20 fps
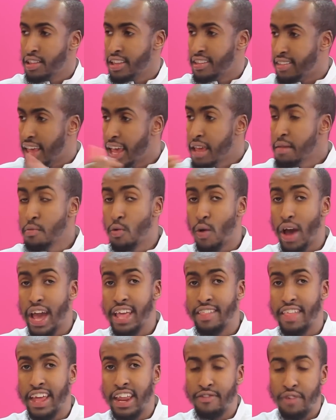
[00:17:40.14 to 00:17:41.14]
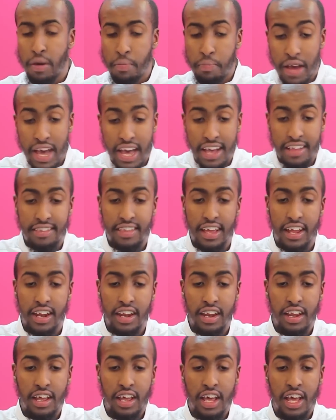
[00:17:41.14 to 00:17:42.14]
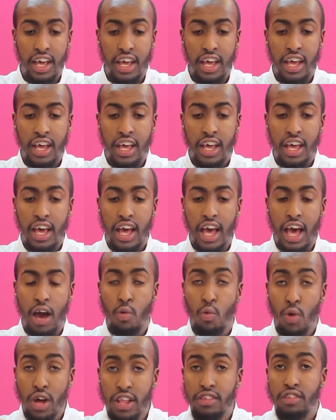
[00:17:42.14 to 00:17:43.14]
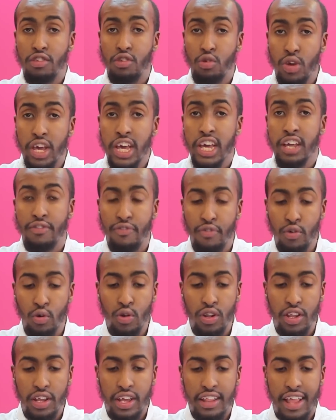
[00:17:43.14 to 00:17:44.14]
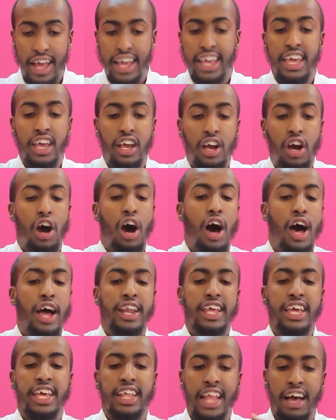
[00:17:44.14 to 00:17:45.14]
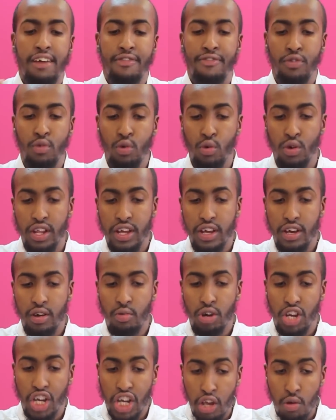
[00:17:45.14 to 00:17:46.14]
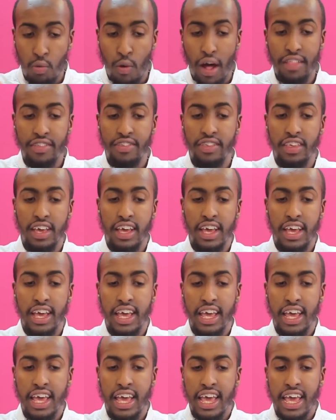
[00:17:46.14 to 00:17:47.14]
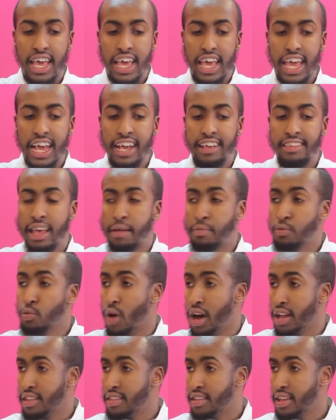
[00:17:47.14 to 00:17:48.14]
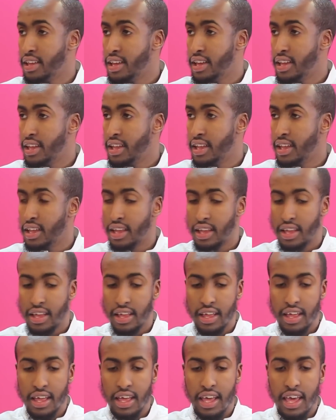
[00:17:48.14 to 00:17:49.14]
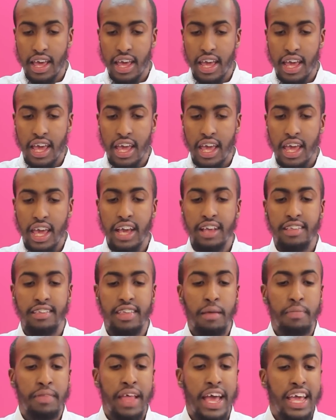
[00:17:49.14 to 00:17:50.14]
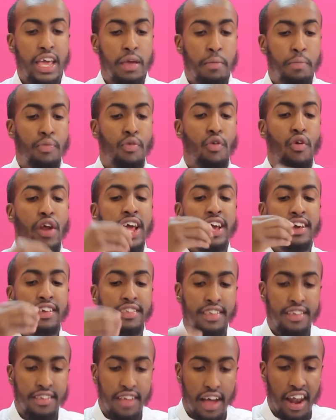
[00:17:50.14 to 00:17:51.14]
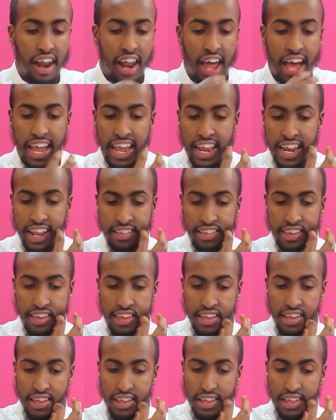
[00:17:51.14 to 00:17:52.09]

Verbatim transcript: The same way that if a person uh, wants to eat food, that he can't eat that food which he wants, except what? Except that he praises Allah in it.